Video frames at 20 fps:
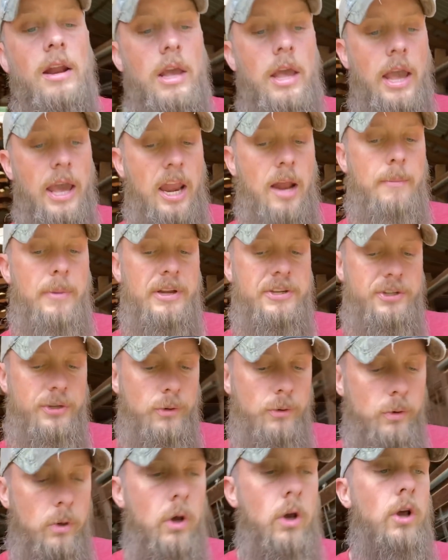And I bet
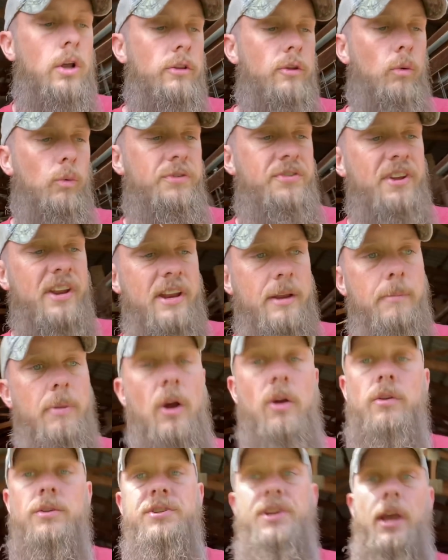you the city
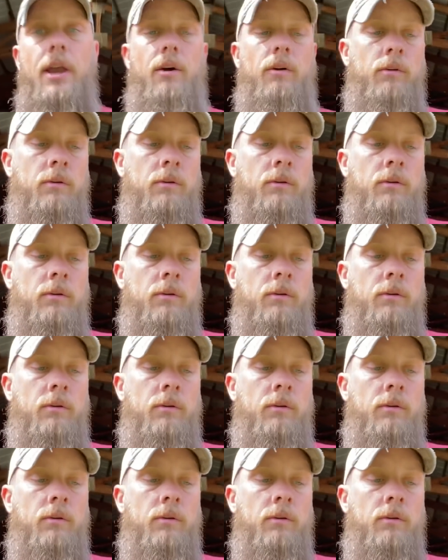burns down.